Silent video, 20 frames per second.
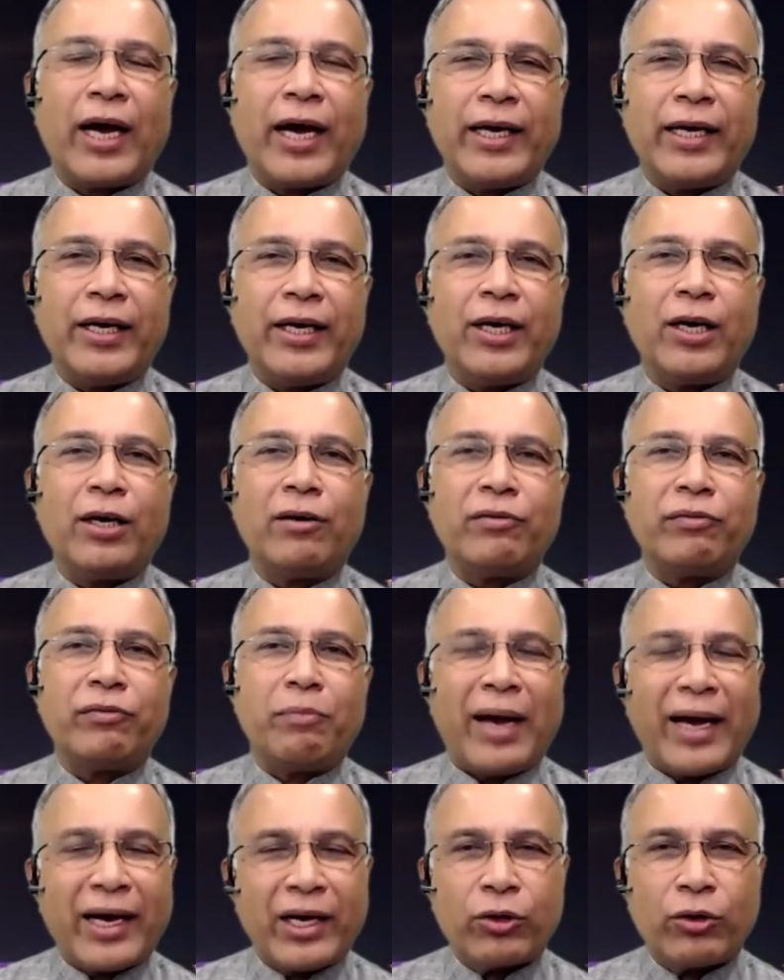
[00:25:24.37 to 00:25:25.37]
idea of
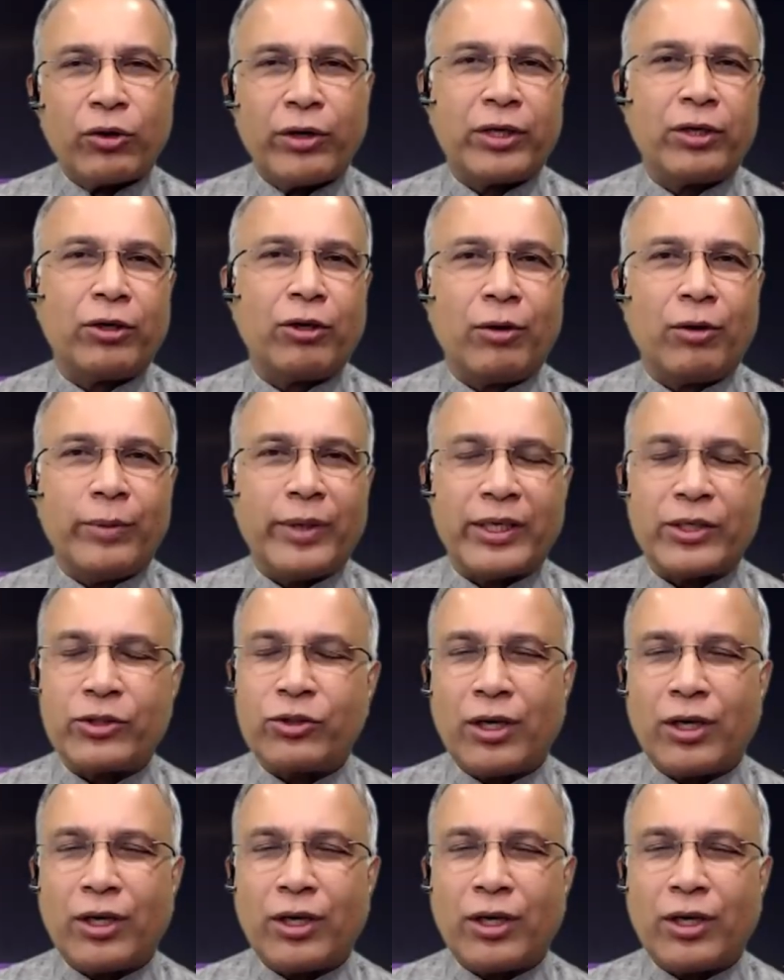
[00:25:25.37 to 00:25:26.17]
macroeconomics,